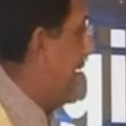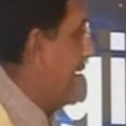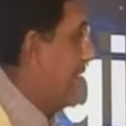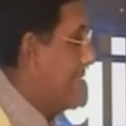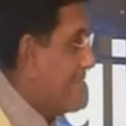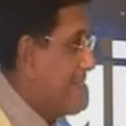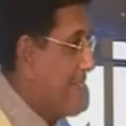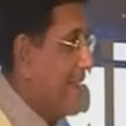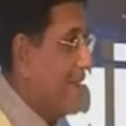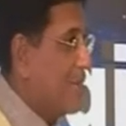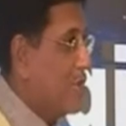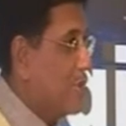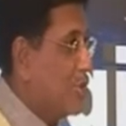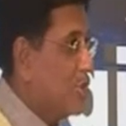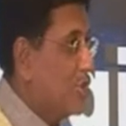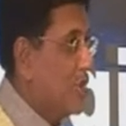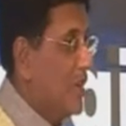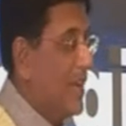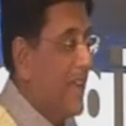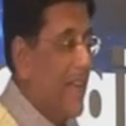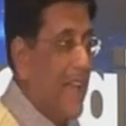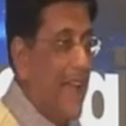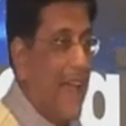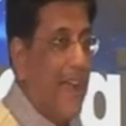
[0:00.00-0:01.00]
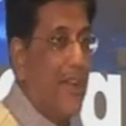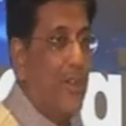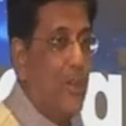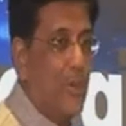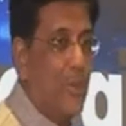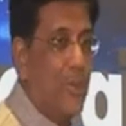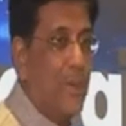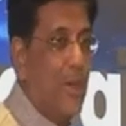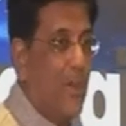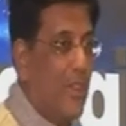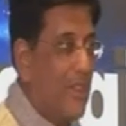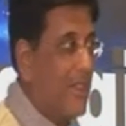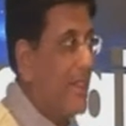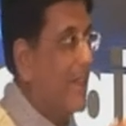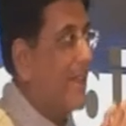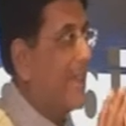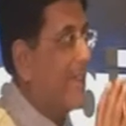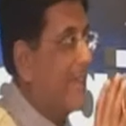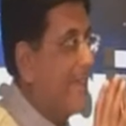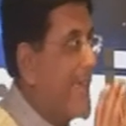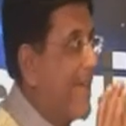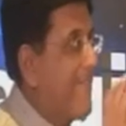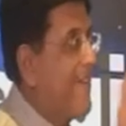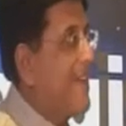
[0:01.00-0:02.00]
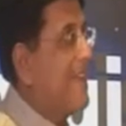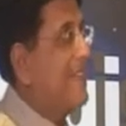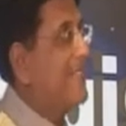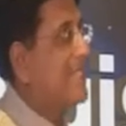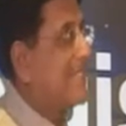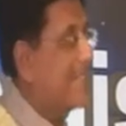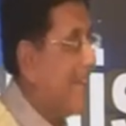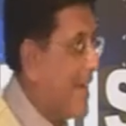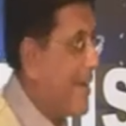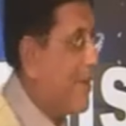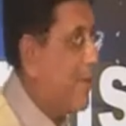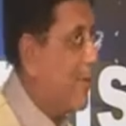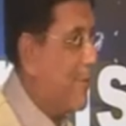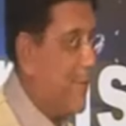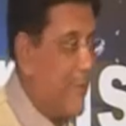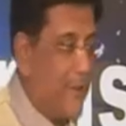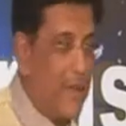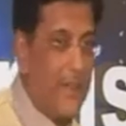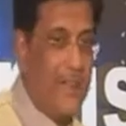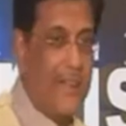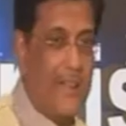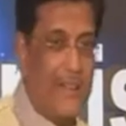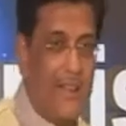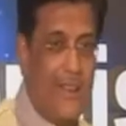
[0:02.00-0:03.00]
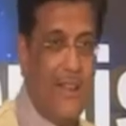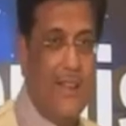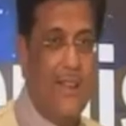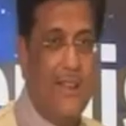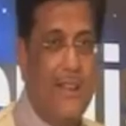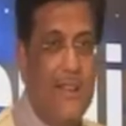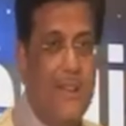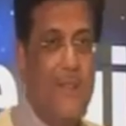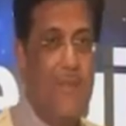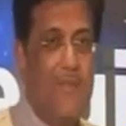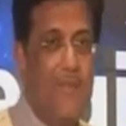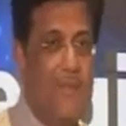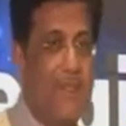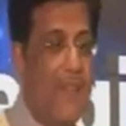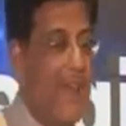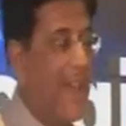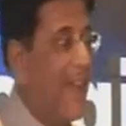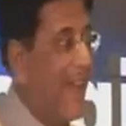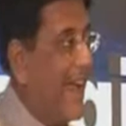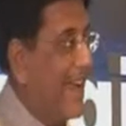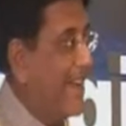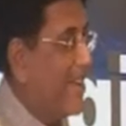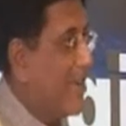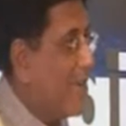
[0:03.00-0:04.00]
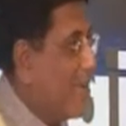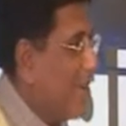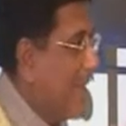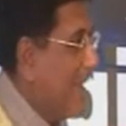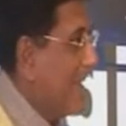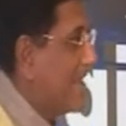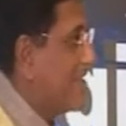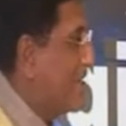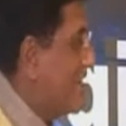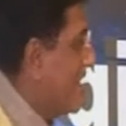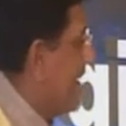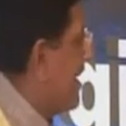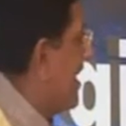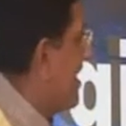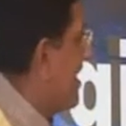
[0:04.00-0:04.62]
They usually like to be on the giving side of it. They like to lecture